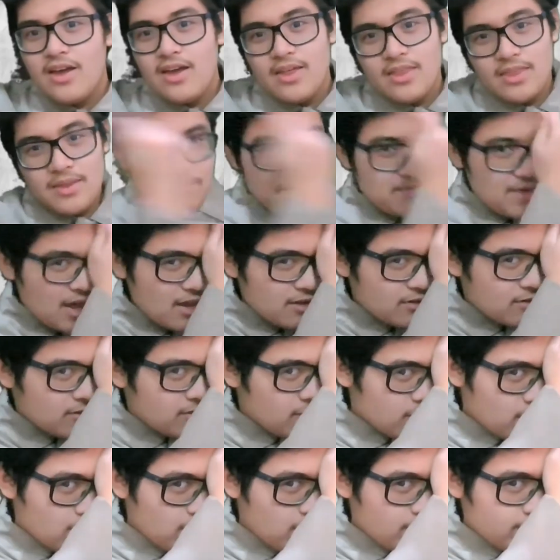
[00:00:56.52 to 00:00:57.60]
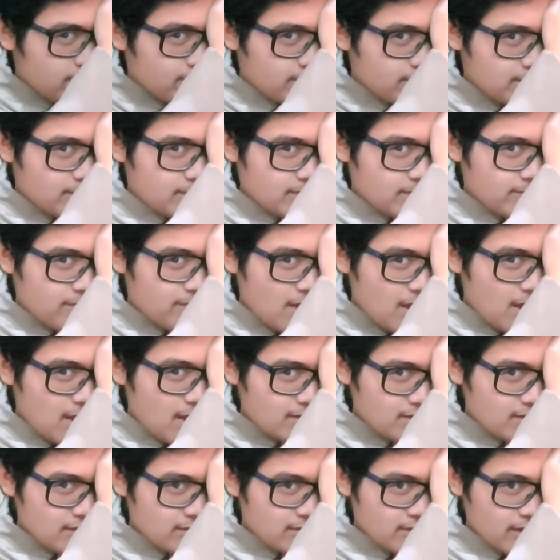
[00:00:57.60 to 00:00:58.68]
the master of fine
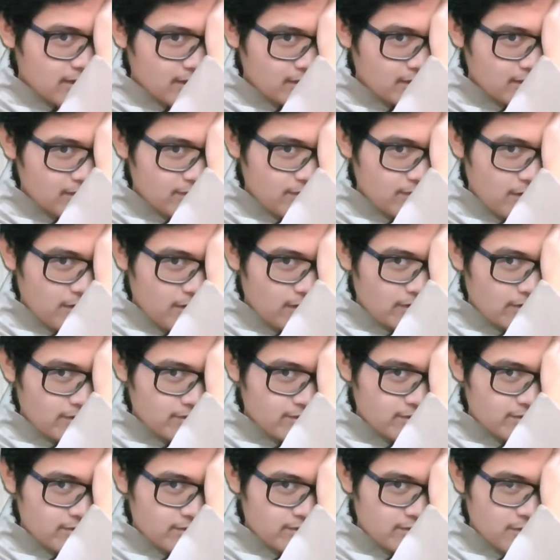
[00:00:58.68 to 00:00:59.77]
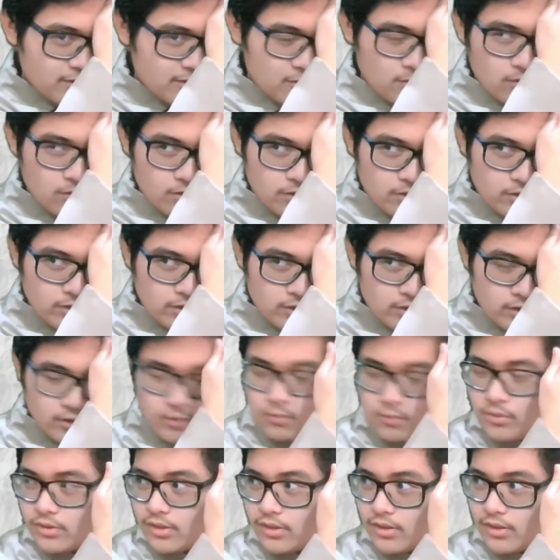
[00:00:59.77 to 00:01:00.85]
detective arts. Or
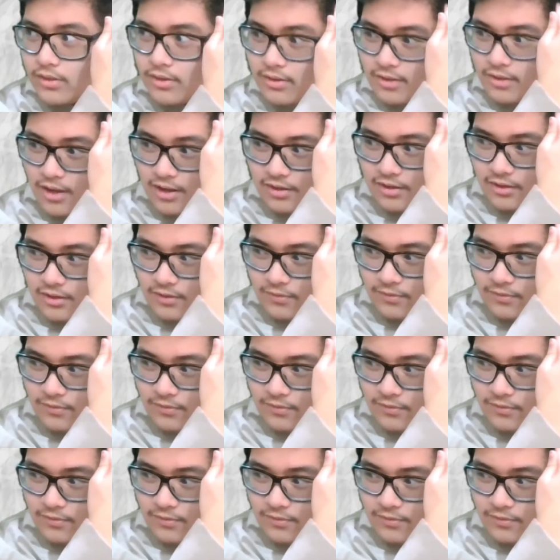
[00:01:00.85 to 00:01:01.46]
was it detective